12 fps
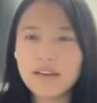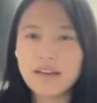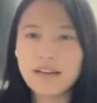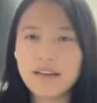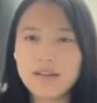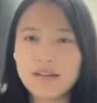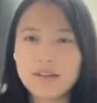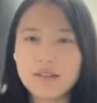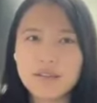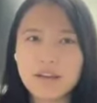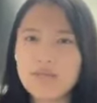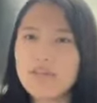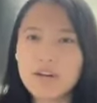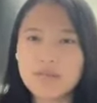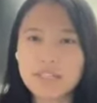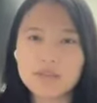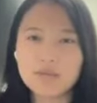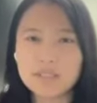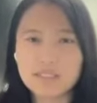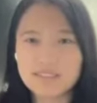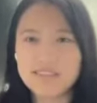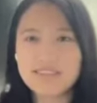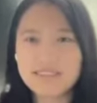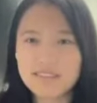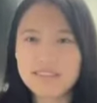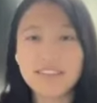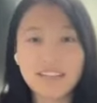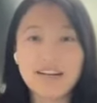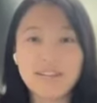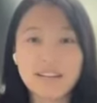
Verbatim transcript: And that 5 days, we just didn't